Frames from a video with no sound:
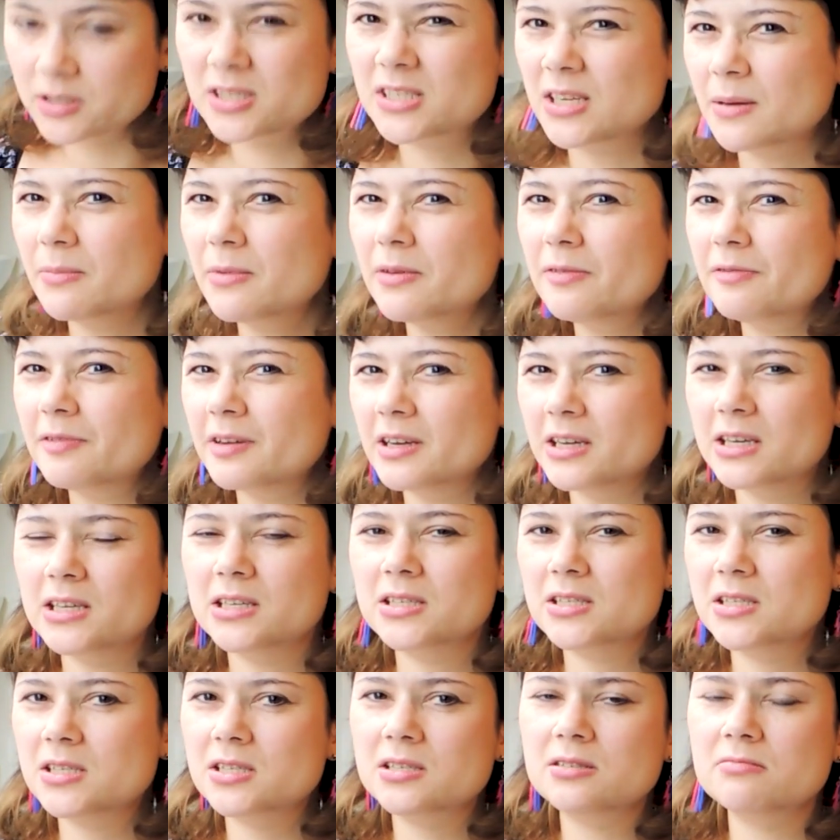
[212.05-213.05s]
Some of it
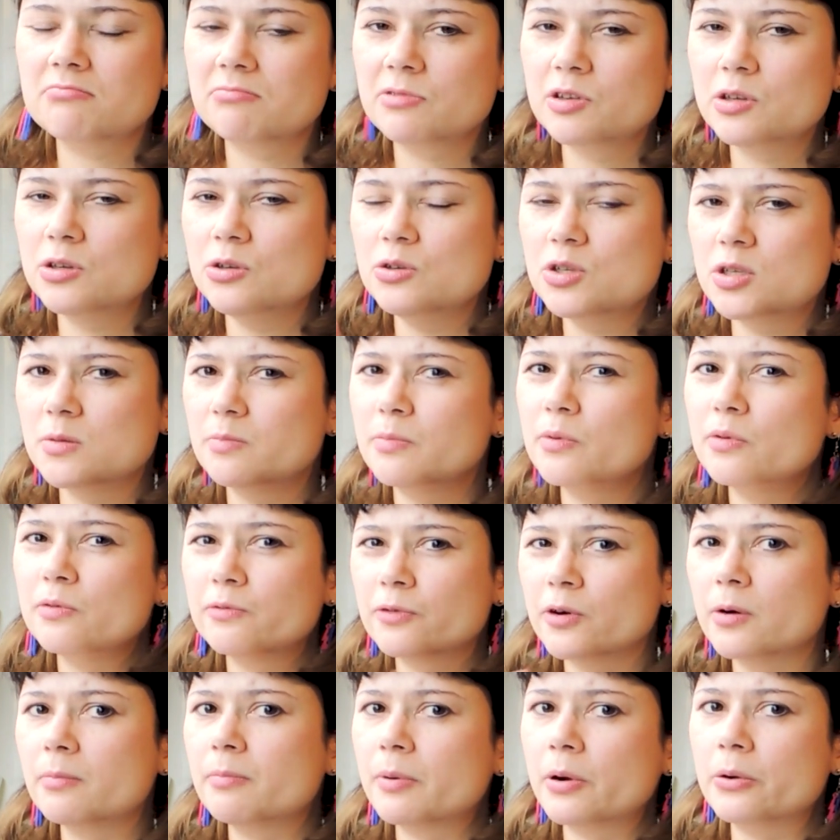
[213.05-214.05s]
is usable
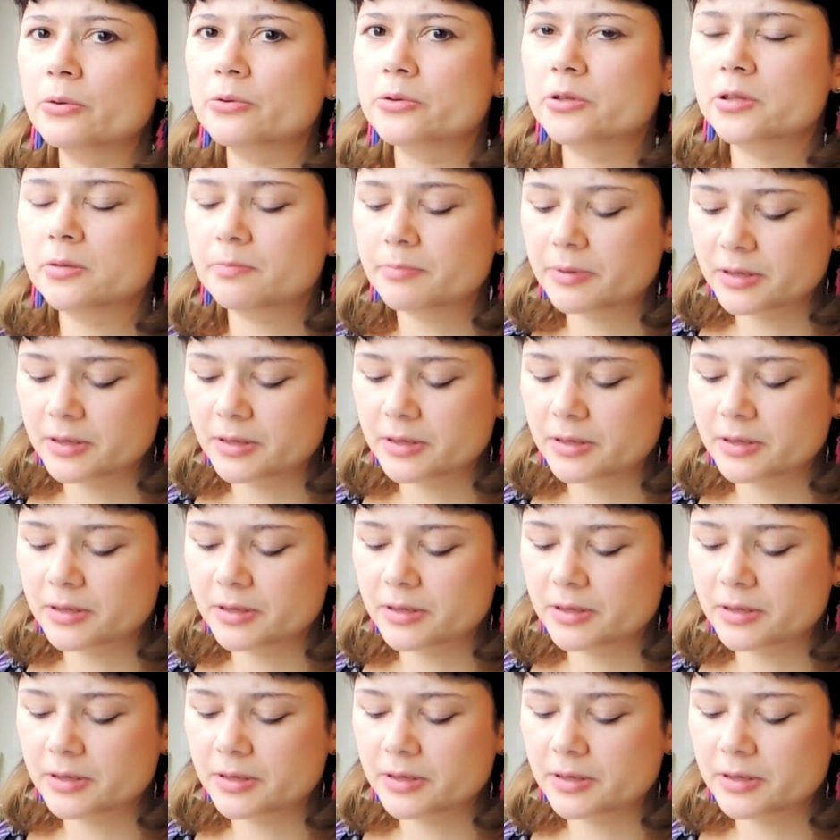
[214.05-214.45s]
for both,